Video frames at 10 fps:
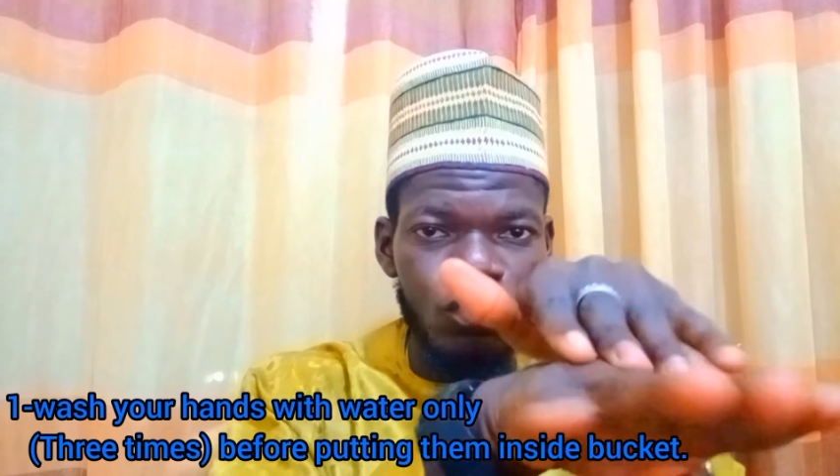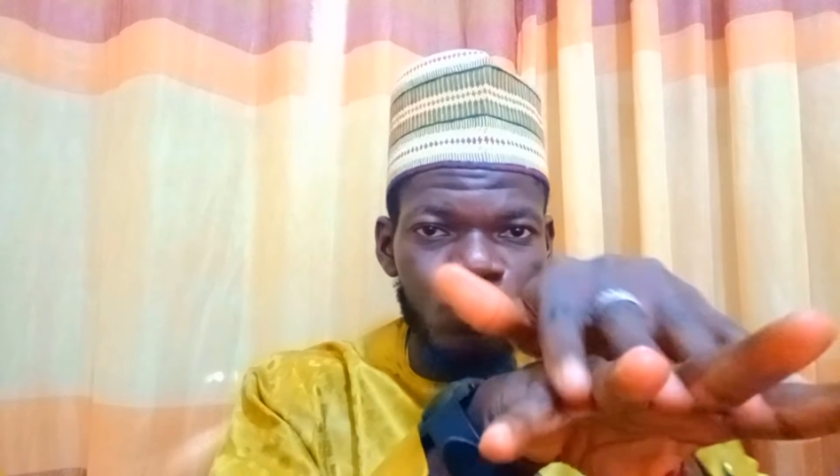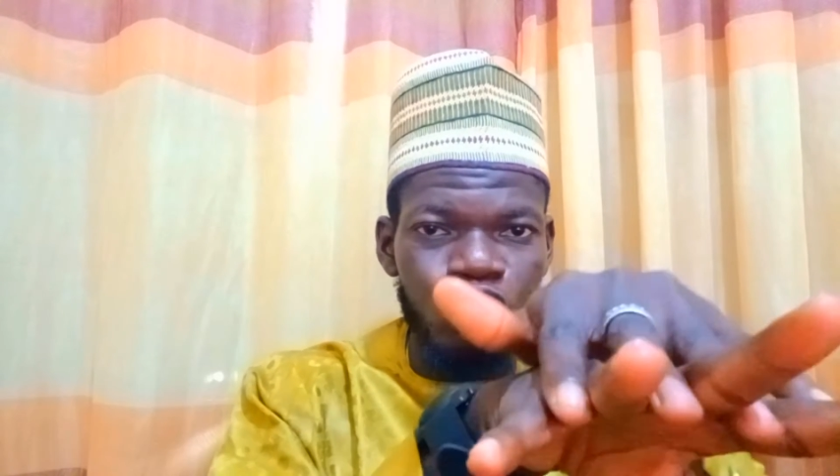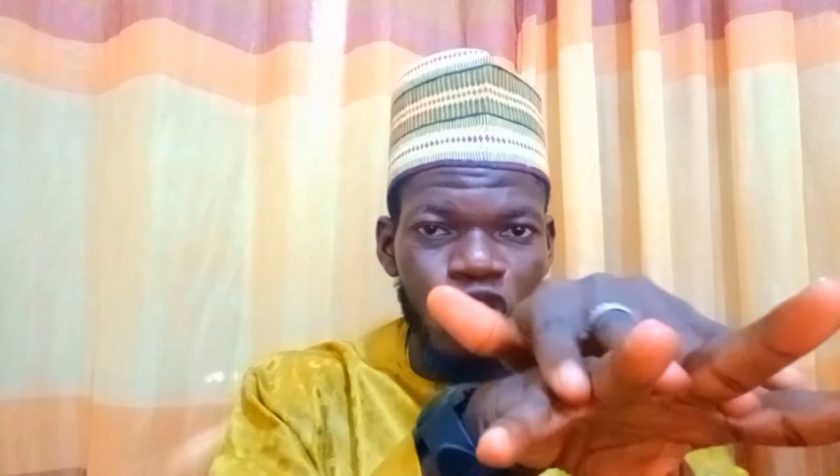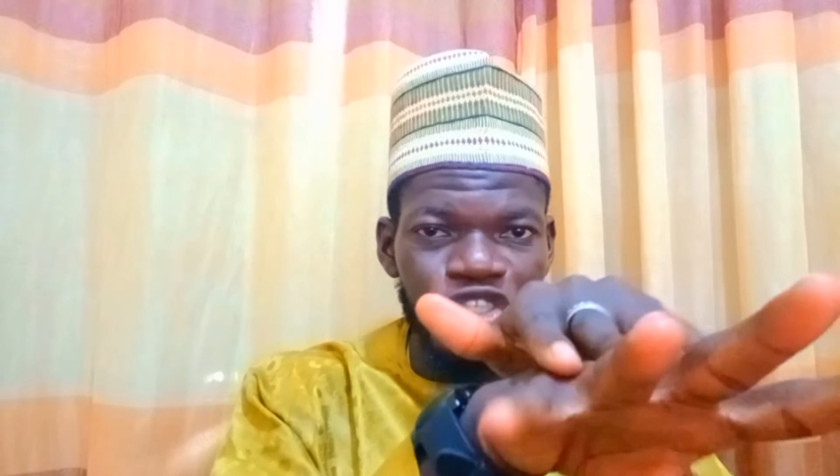You
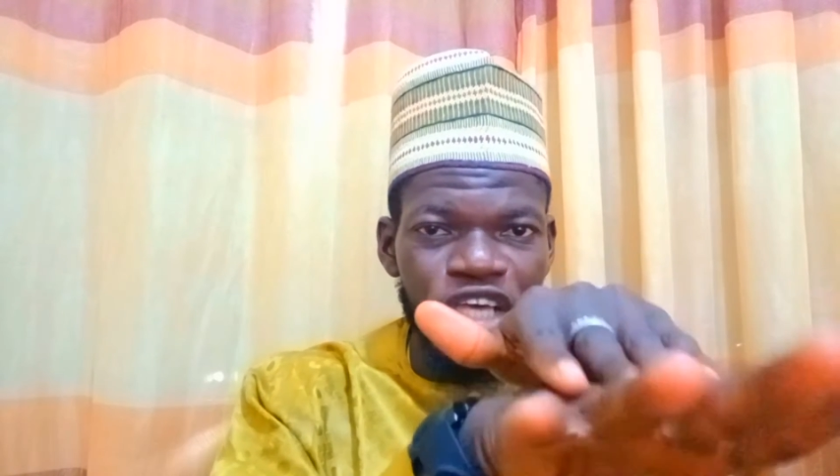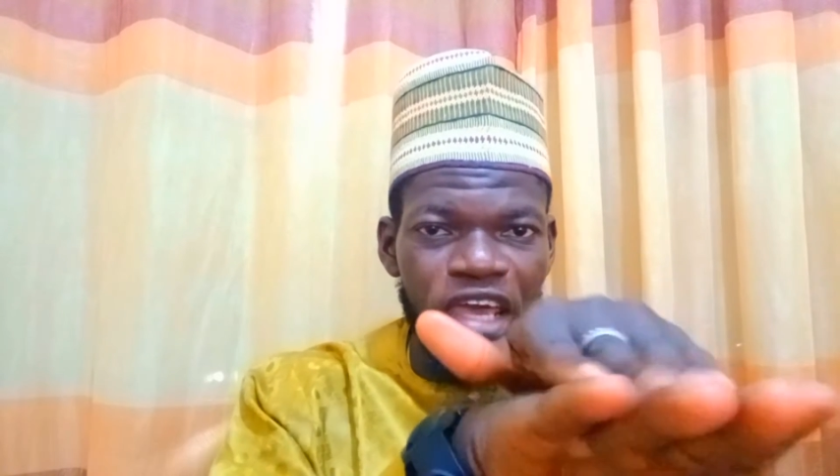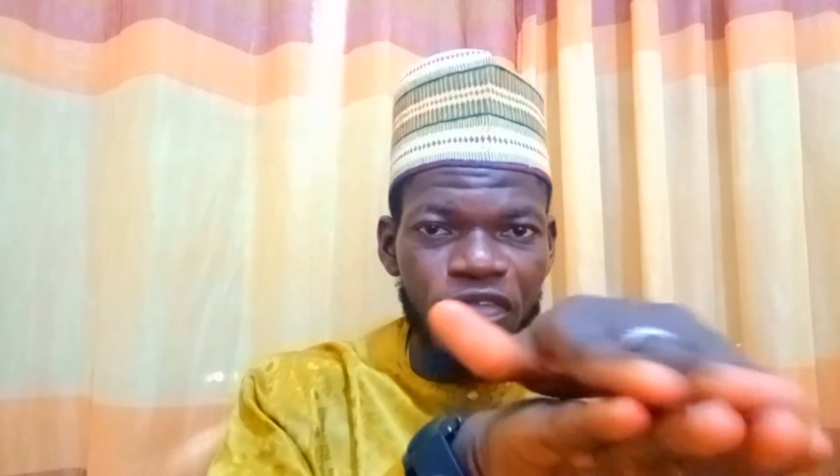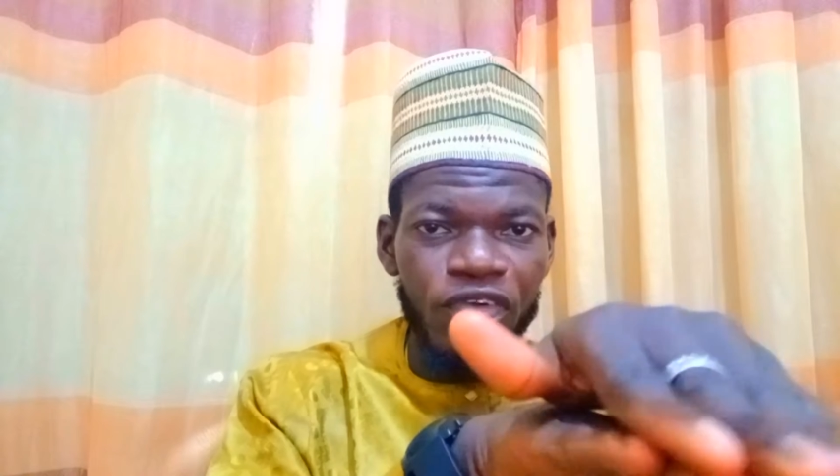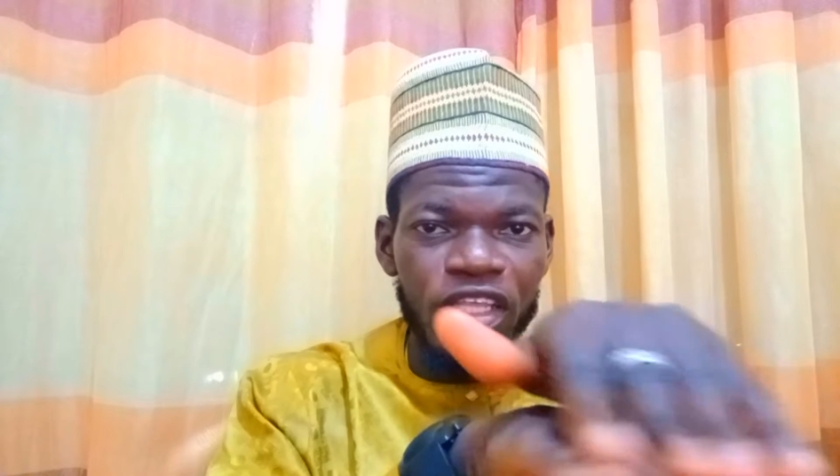wash
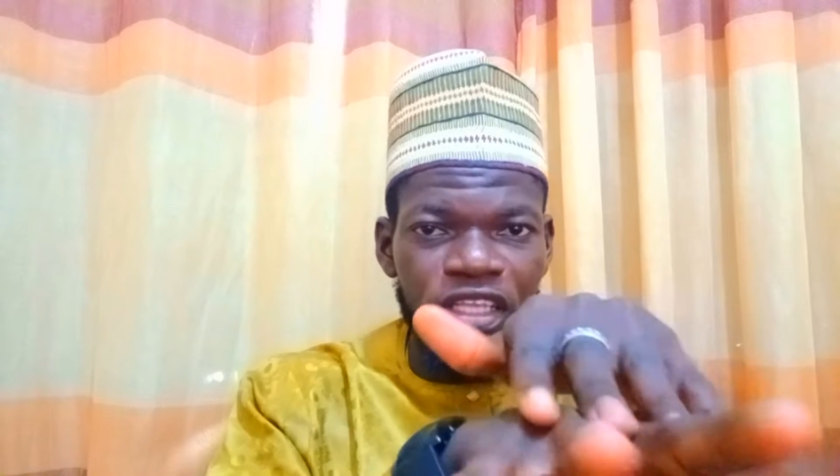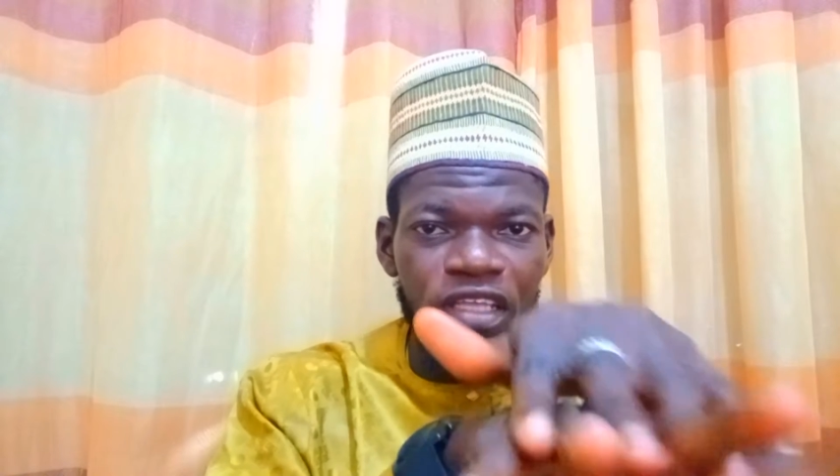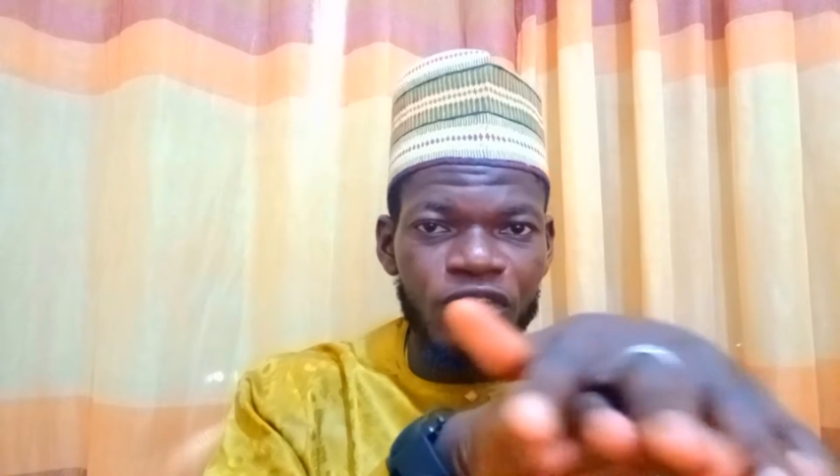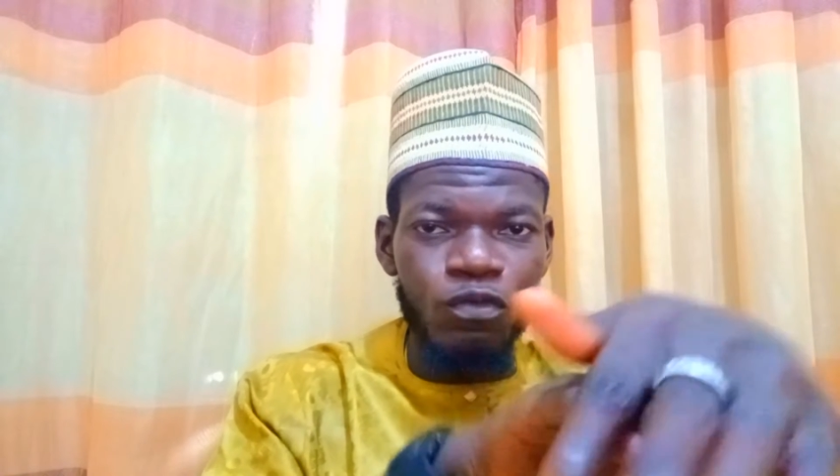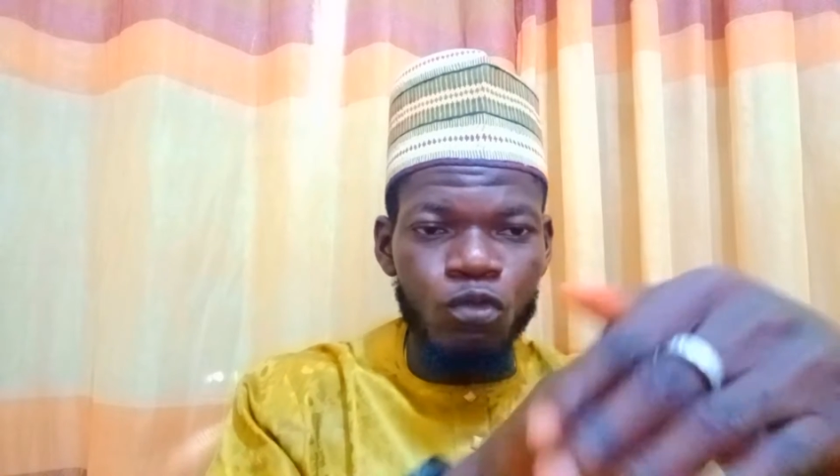
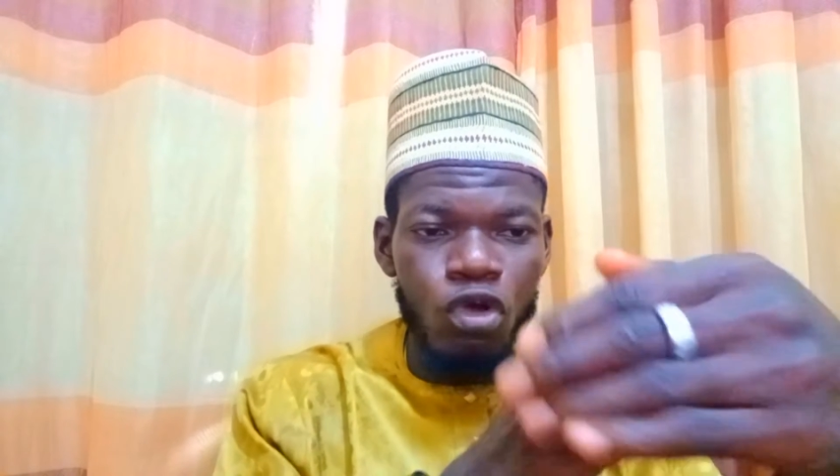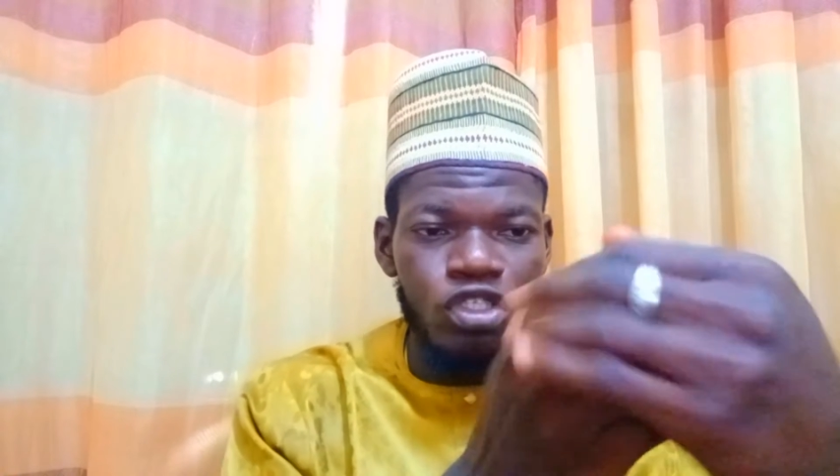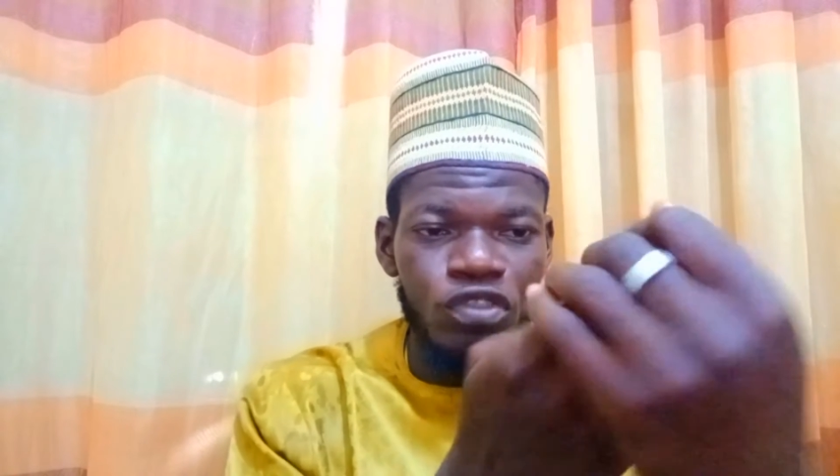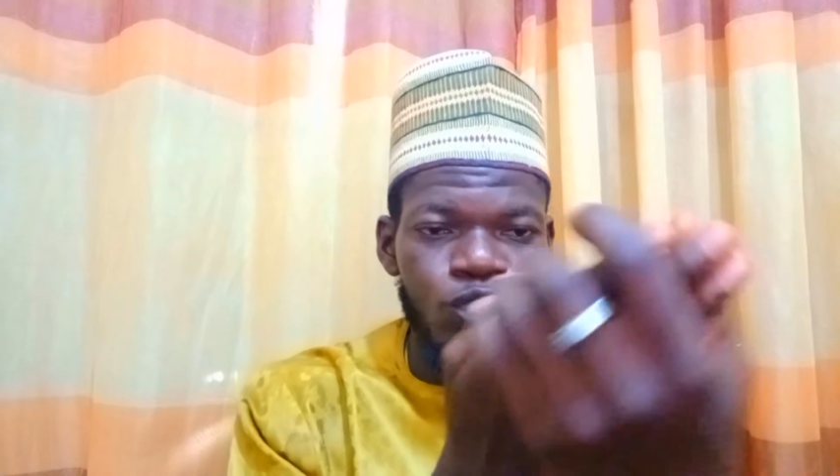everything, wash.